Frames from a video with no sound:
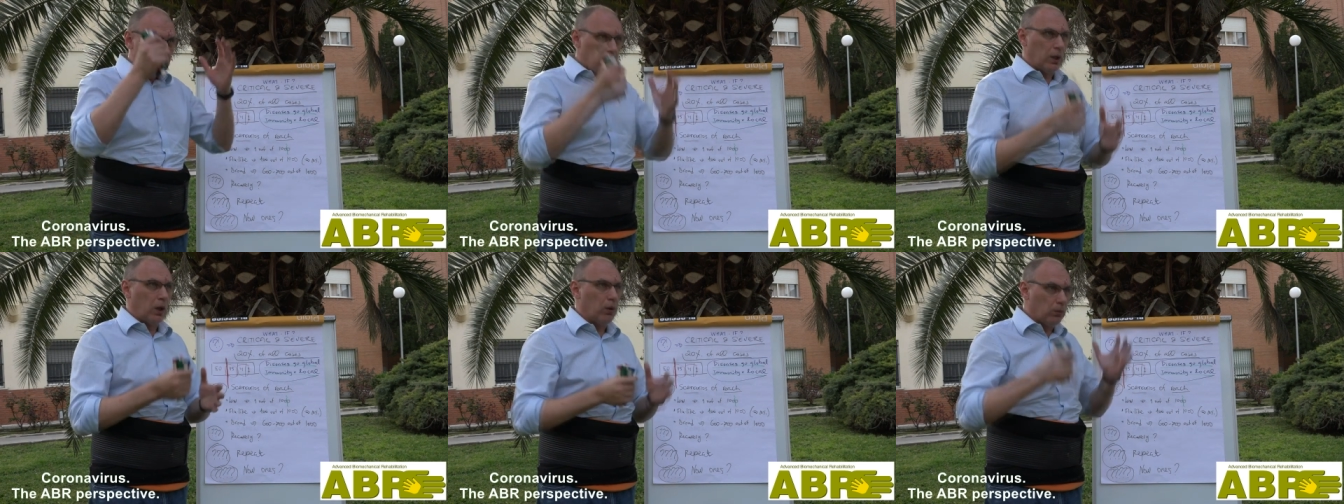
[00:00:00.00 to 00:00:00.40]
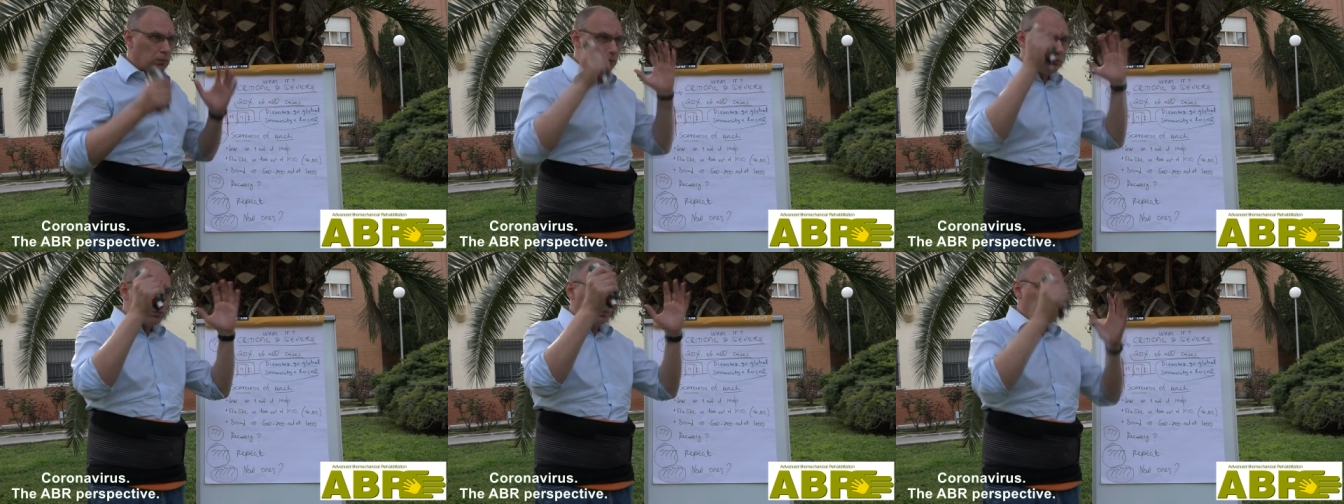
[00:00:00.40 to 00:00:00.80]
you
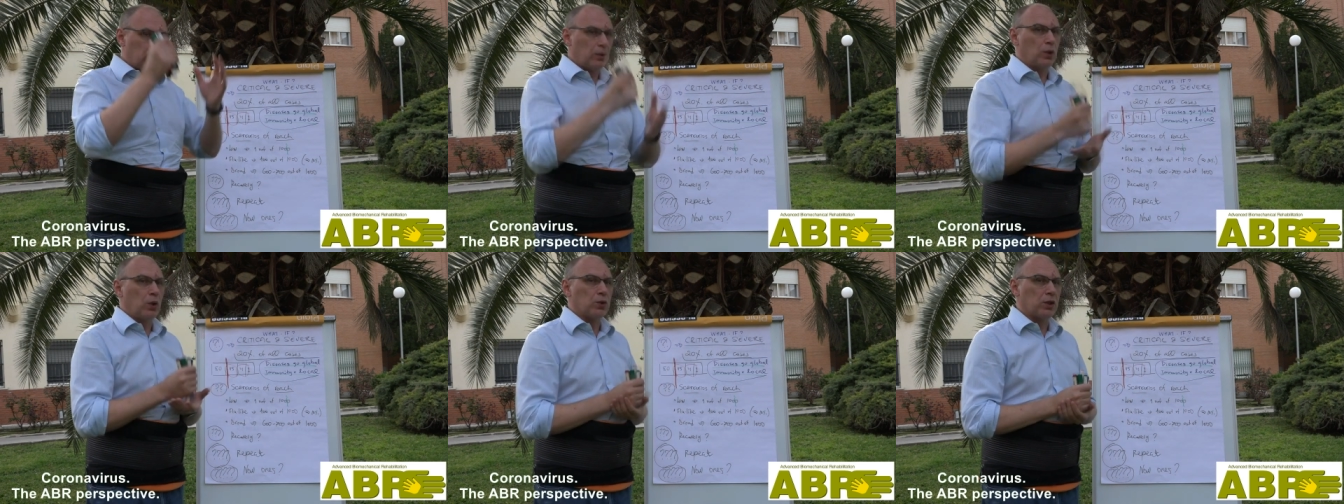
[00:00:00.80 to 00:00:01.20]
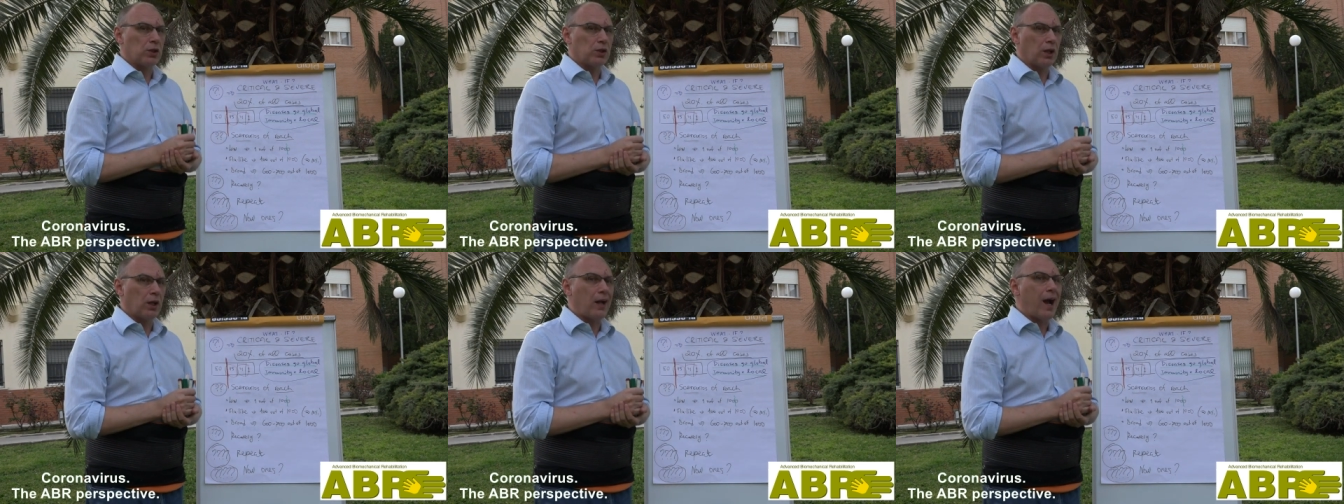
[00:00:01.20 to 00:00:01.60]
know, use
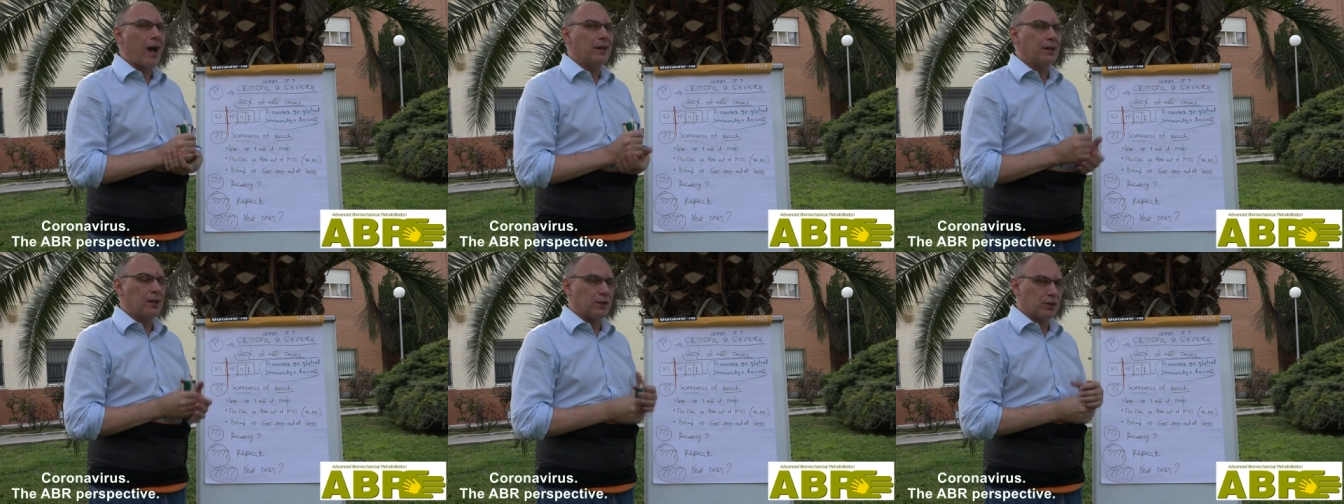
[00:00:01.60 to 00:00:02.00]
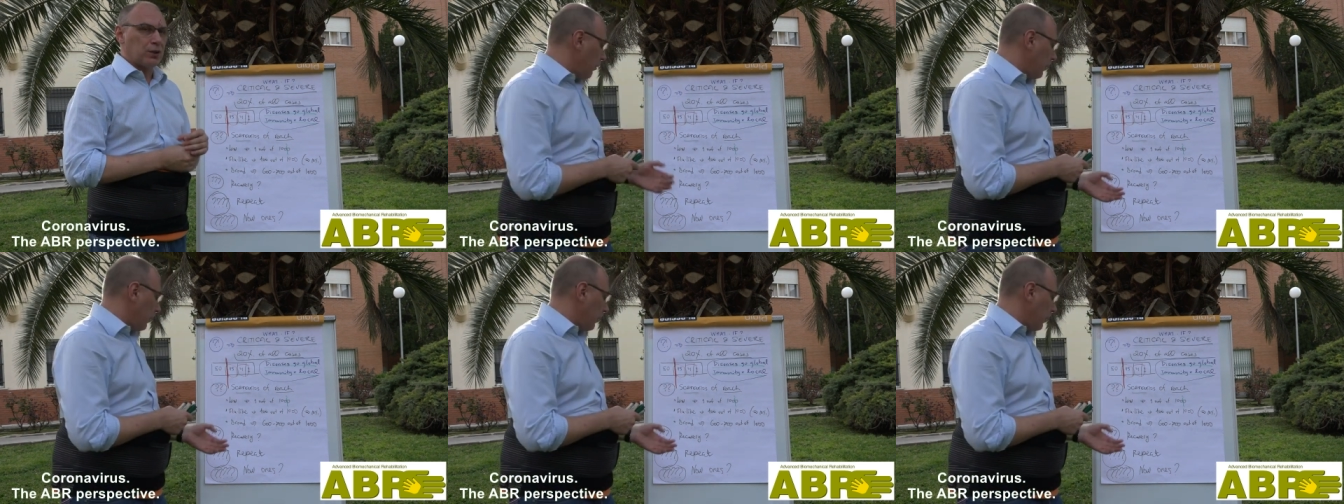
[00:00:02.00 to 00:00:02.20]
as a guidance.